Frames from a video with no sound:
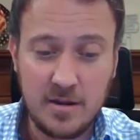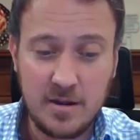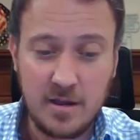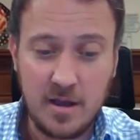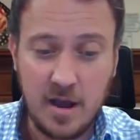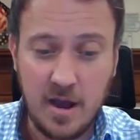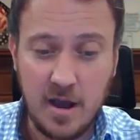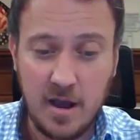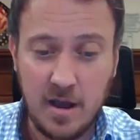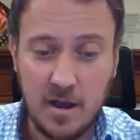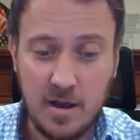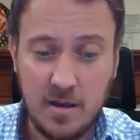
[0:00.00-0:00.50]

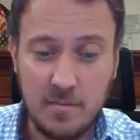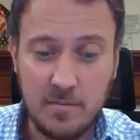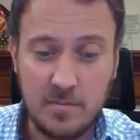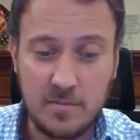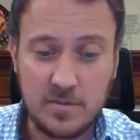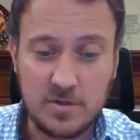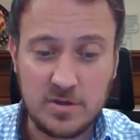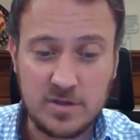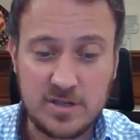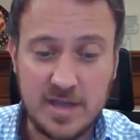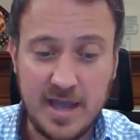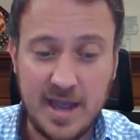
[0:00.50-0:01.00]
um,
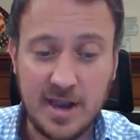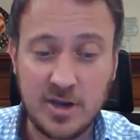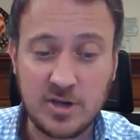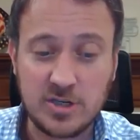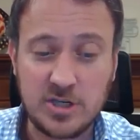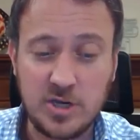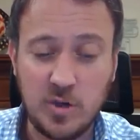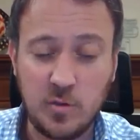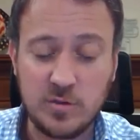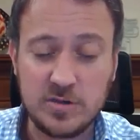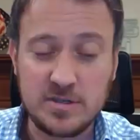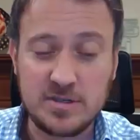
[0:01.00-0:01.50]
saying
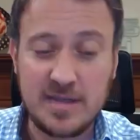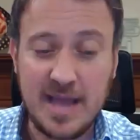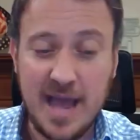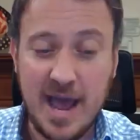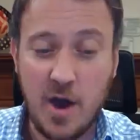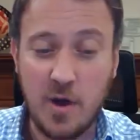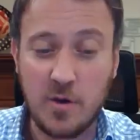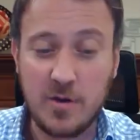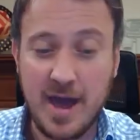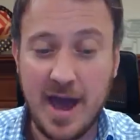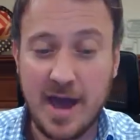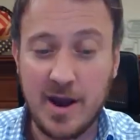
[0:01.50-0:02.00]
she was
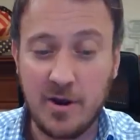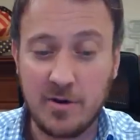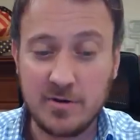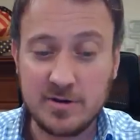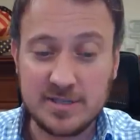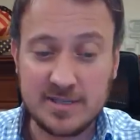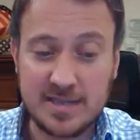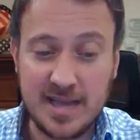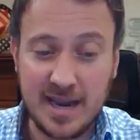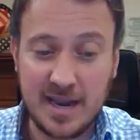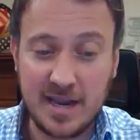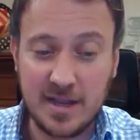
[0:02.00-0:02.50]
down at our
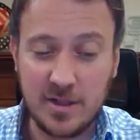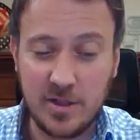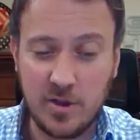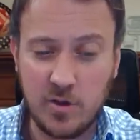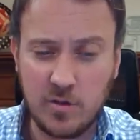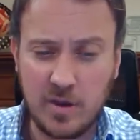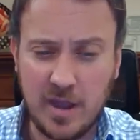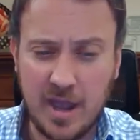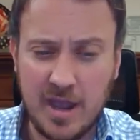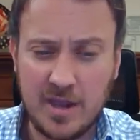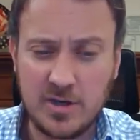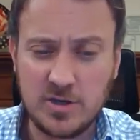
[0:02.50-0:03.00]
second
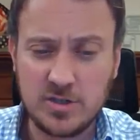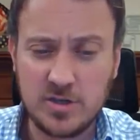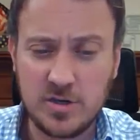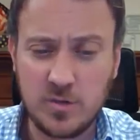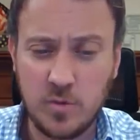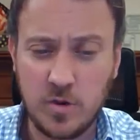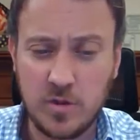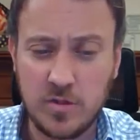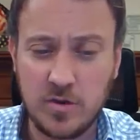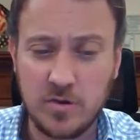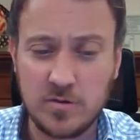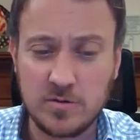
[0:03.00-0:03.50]
location
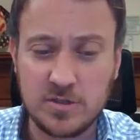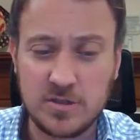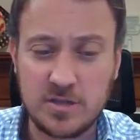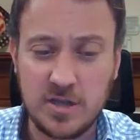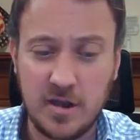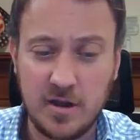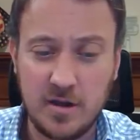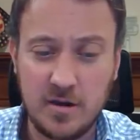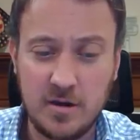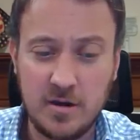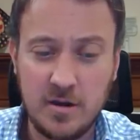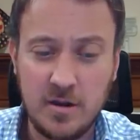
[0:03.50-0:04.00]
with her
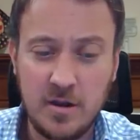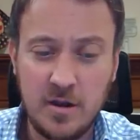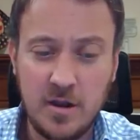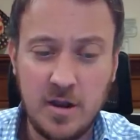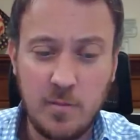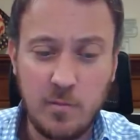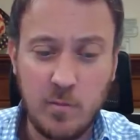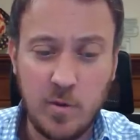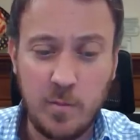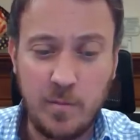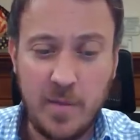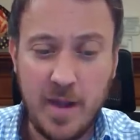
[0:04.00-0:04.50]
son
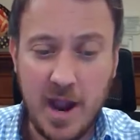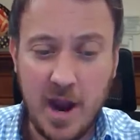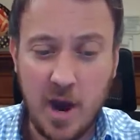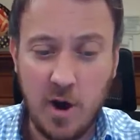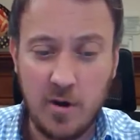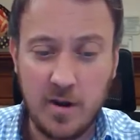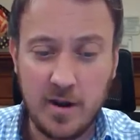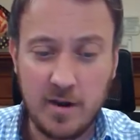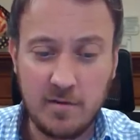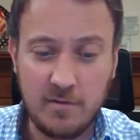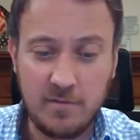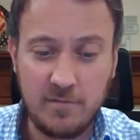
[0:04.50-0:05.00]

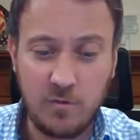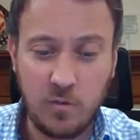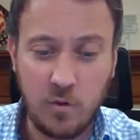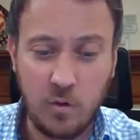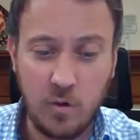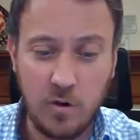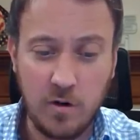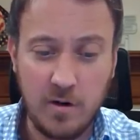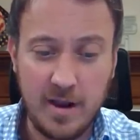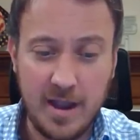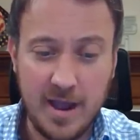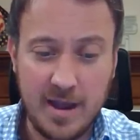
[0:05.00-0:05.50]
preparing
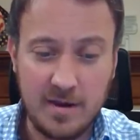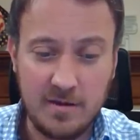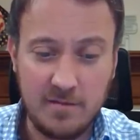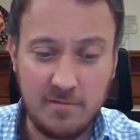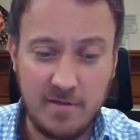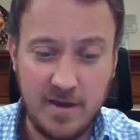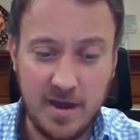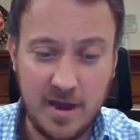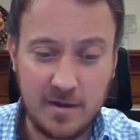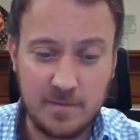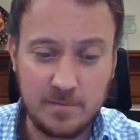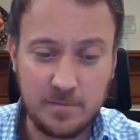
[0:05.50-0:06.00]
for an
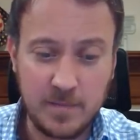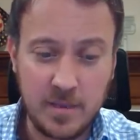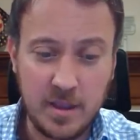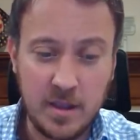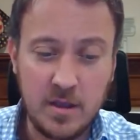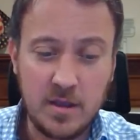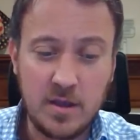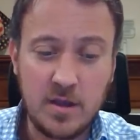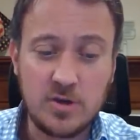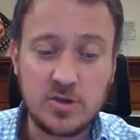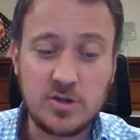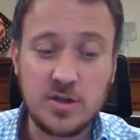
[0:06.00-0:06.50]
event.
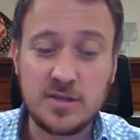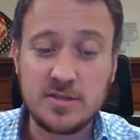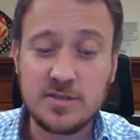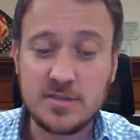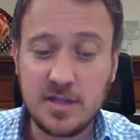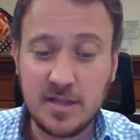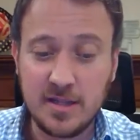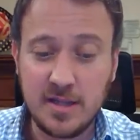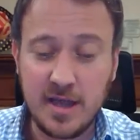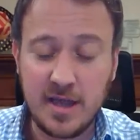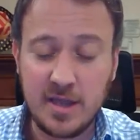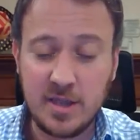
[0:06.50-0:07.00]
Just
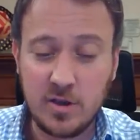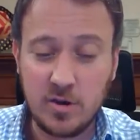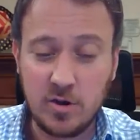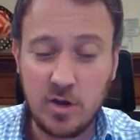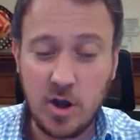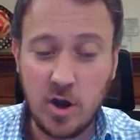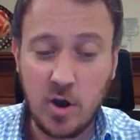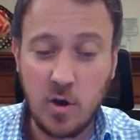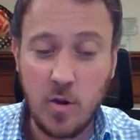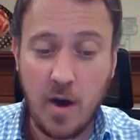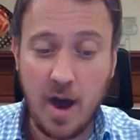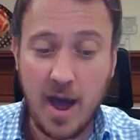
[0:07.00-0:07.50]
to let you
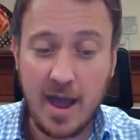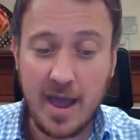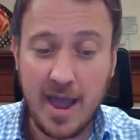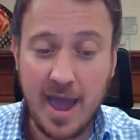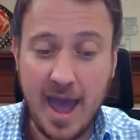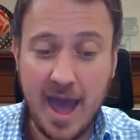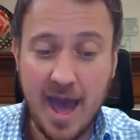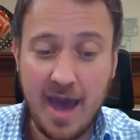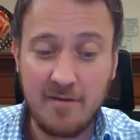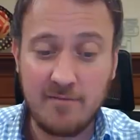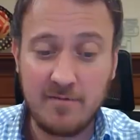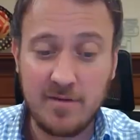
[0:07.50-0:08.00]
know, I
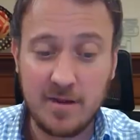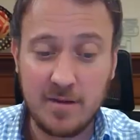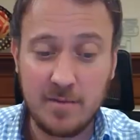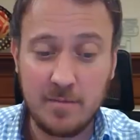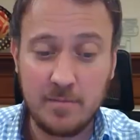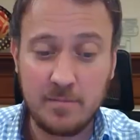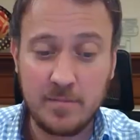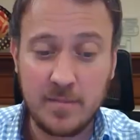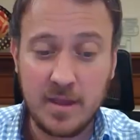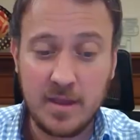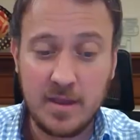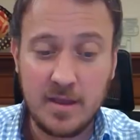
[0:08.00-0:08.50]
have
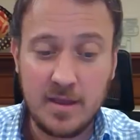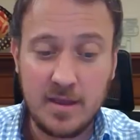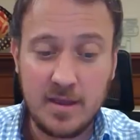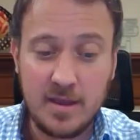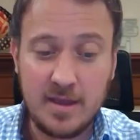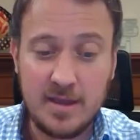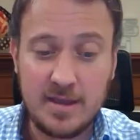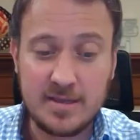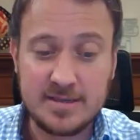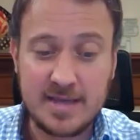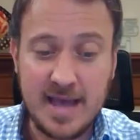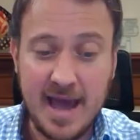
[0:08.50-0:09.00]
him.
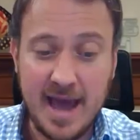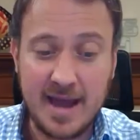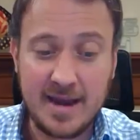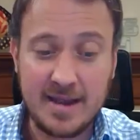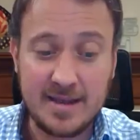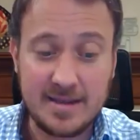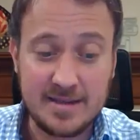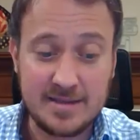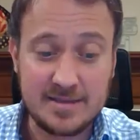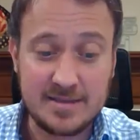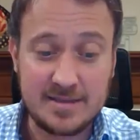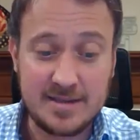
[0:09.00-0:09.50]
He's at
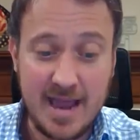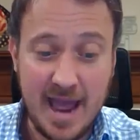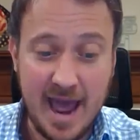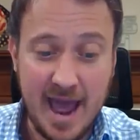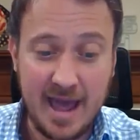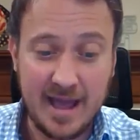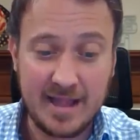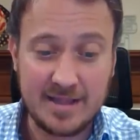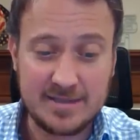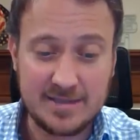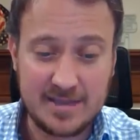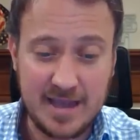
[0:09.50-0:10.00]
his
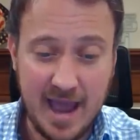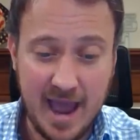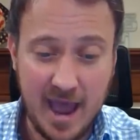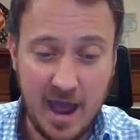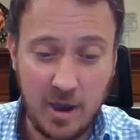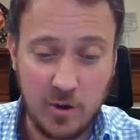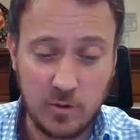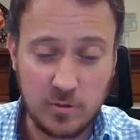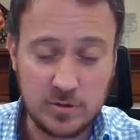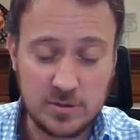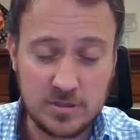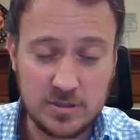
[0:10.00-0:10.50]
dad's
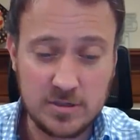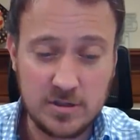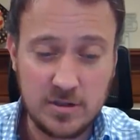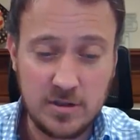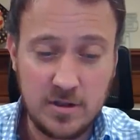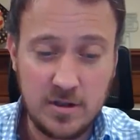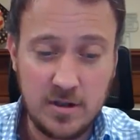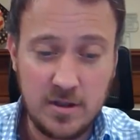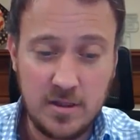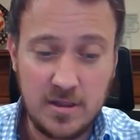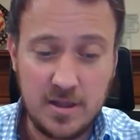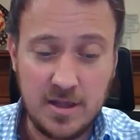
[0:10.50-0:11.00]
house.
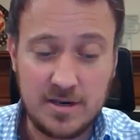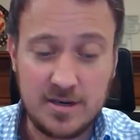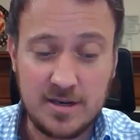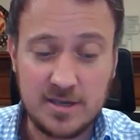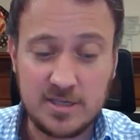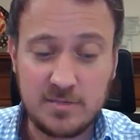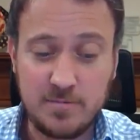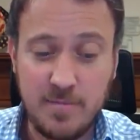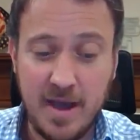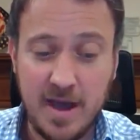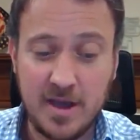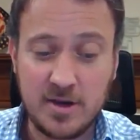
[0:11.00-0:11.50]
The
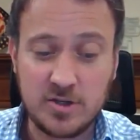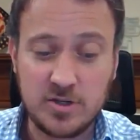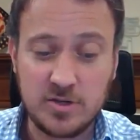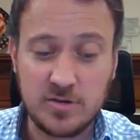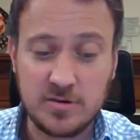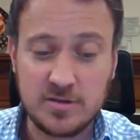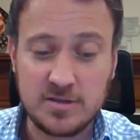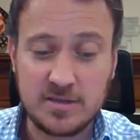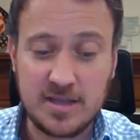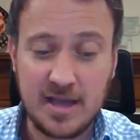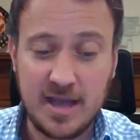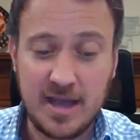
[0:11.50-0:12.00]
dispatcher
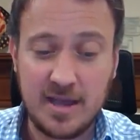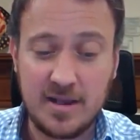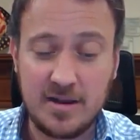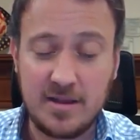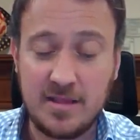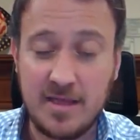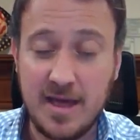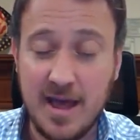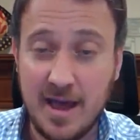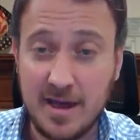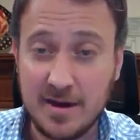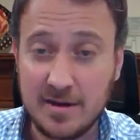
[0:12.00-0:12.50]
said
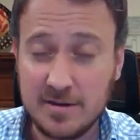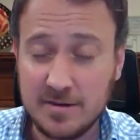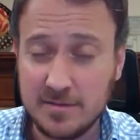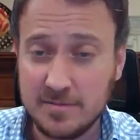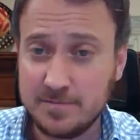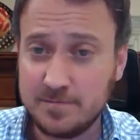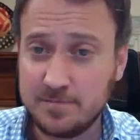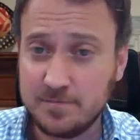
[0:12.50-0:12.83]
that